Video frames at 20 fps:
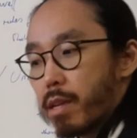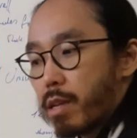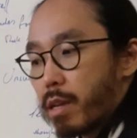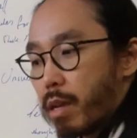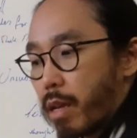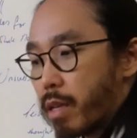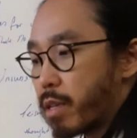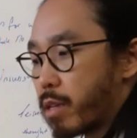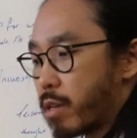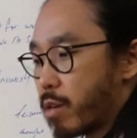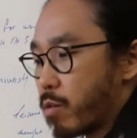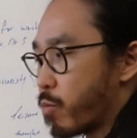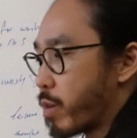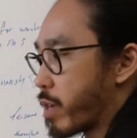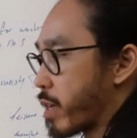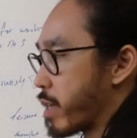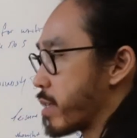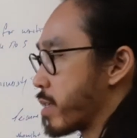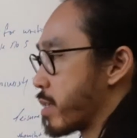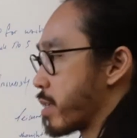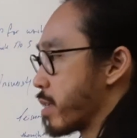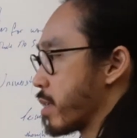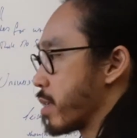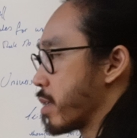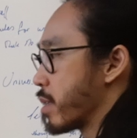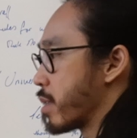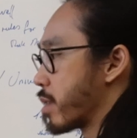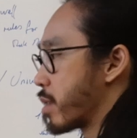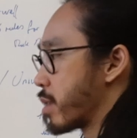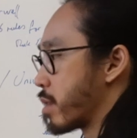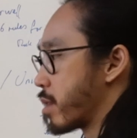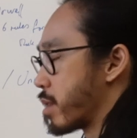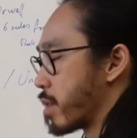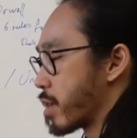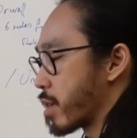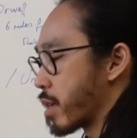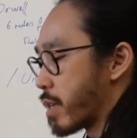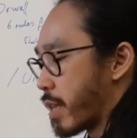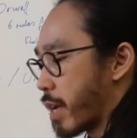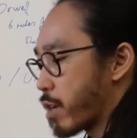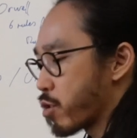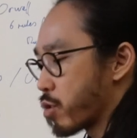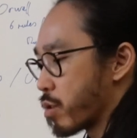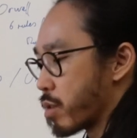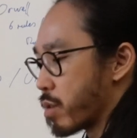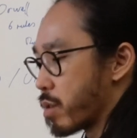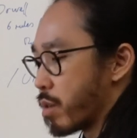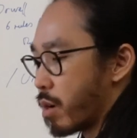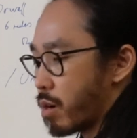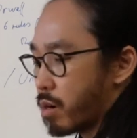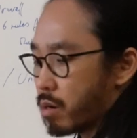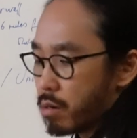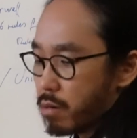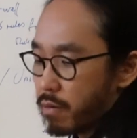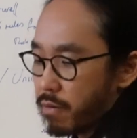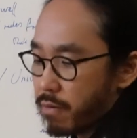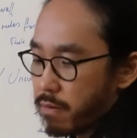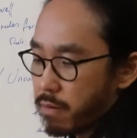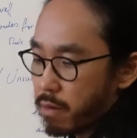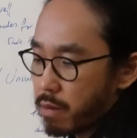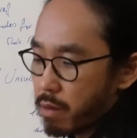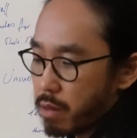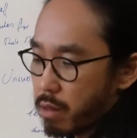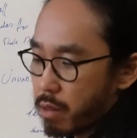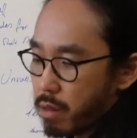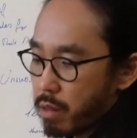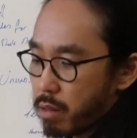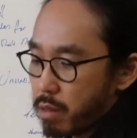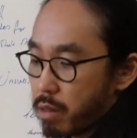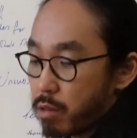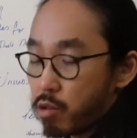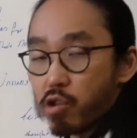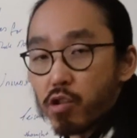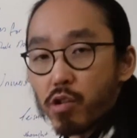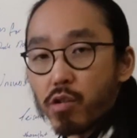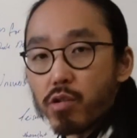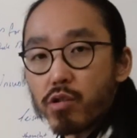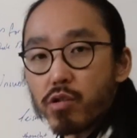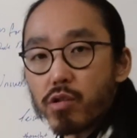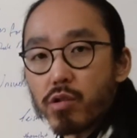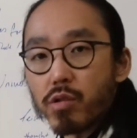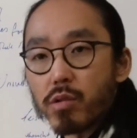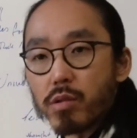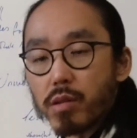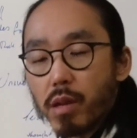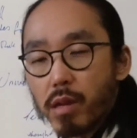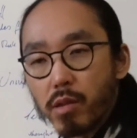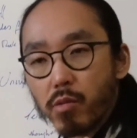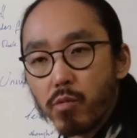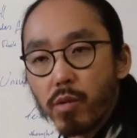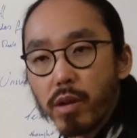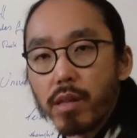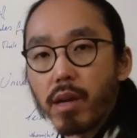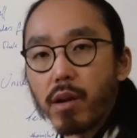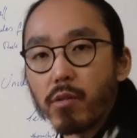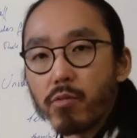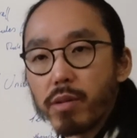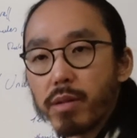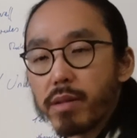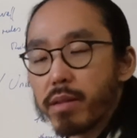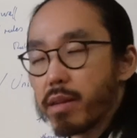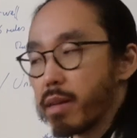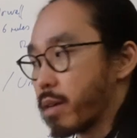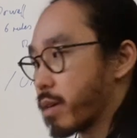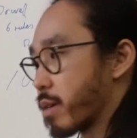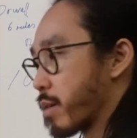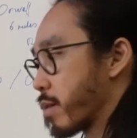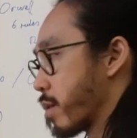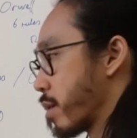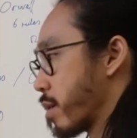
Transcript: And here we can see the connection of the church and the way that we think.